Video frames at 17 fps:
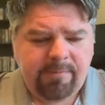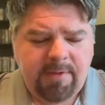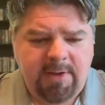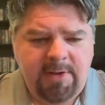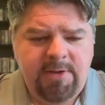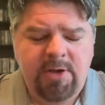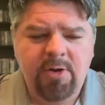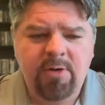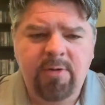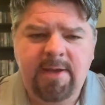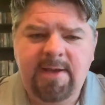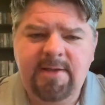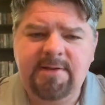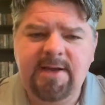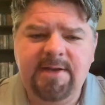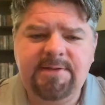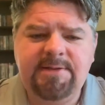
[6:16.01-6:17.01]
You know, he
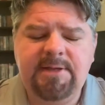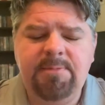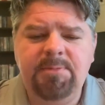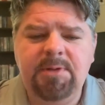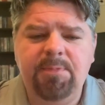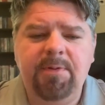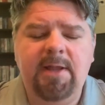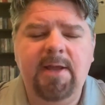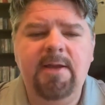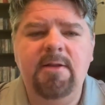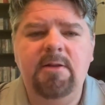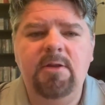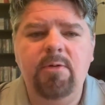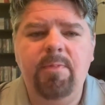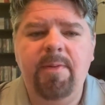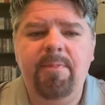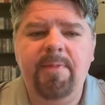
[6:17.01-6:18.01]
does seem to play a
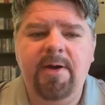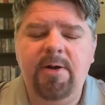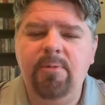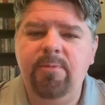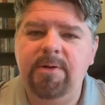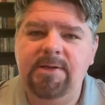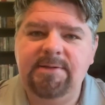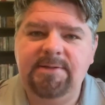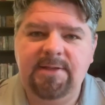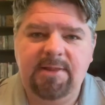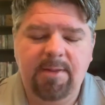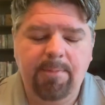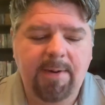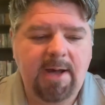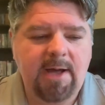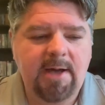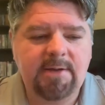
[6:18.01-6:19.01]
little bit better when he's in the
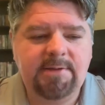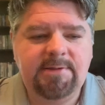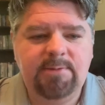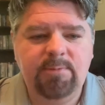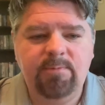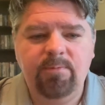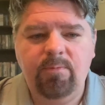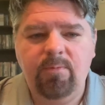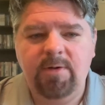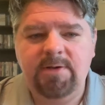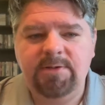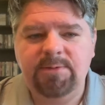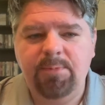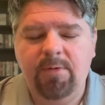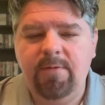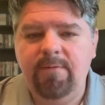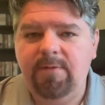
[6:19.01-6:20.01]
box, when he's
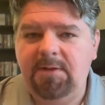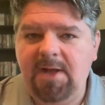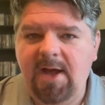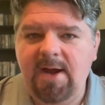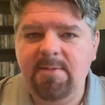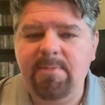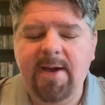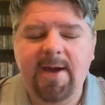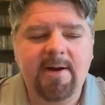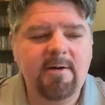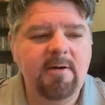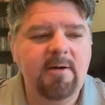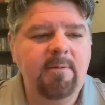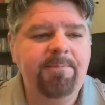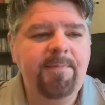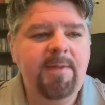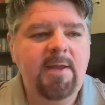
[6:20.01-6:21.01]
more of a
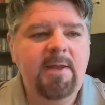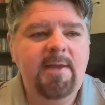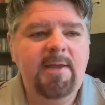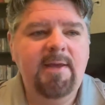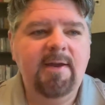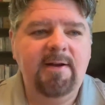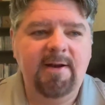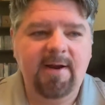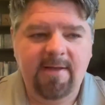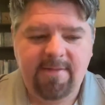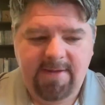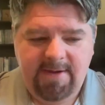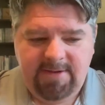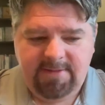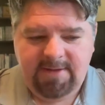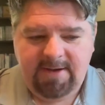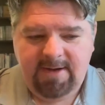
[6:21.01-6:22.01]
linebacker. And I
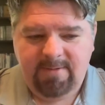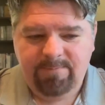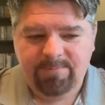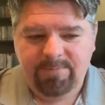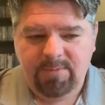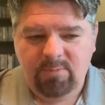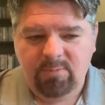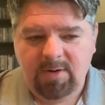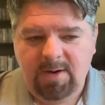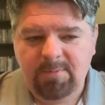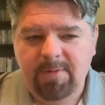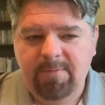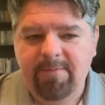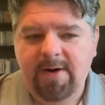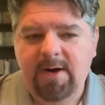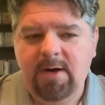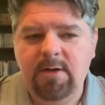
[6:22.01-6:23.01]
think that Ron
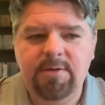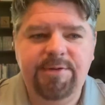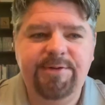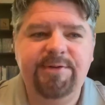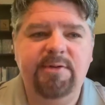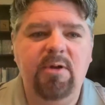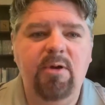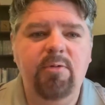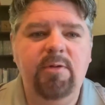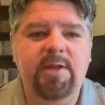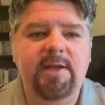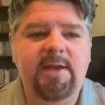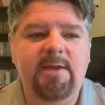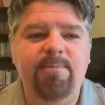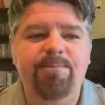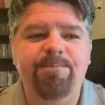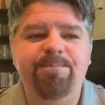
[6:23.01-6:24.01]
Rivera is
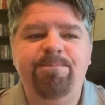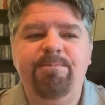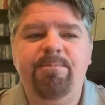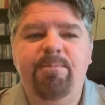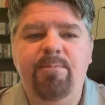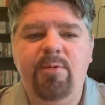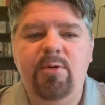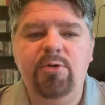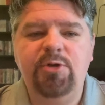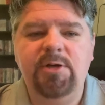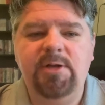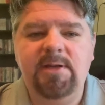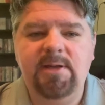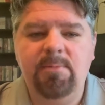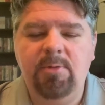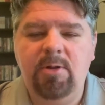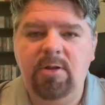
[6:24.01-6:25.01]
slowly pushing
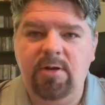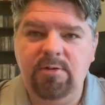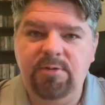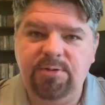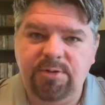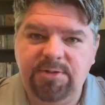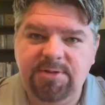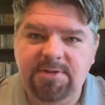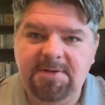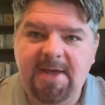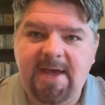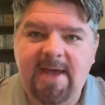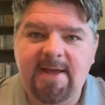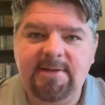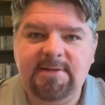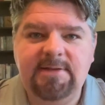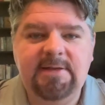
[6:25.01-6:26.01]
him closer to
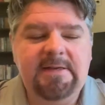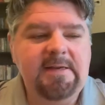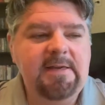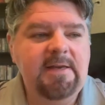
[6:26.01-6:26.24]
that.